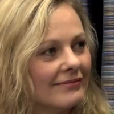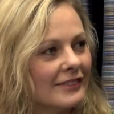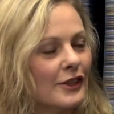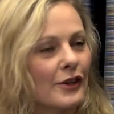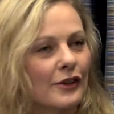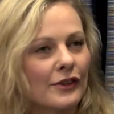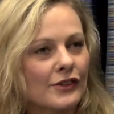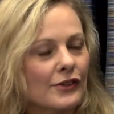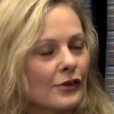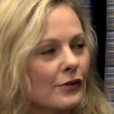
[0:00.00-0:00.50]

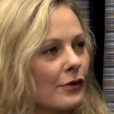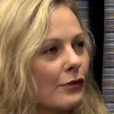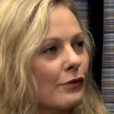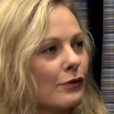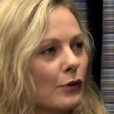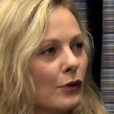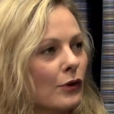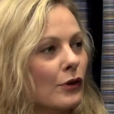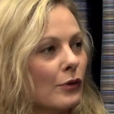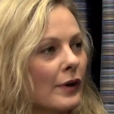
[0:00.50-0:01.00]
So the
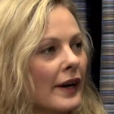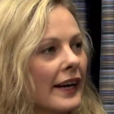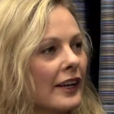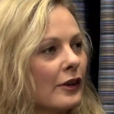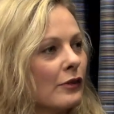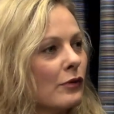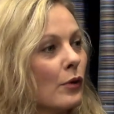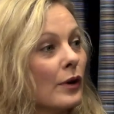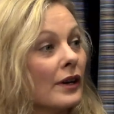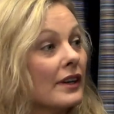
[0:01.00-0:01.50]
full array
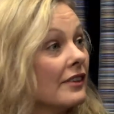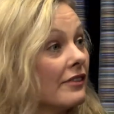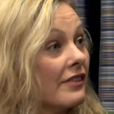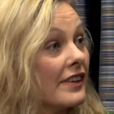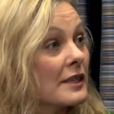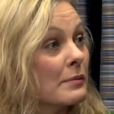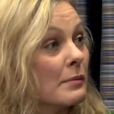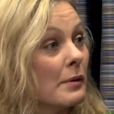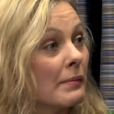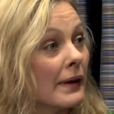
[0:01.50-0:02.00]
of what an
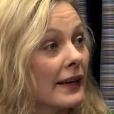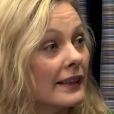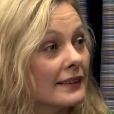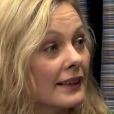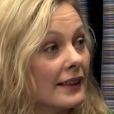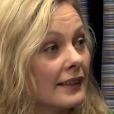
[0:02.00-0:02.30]
investment bank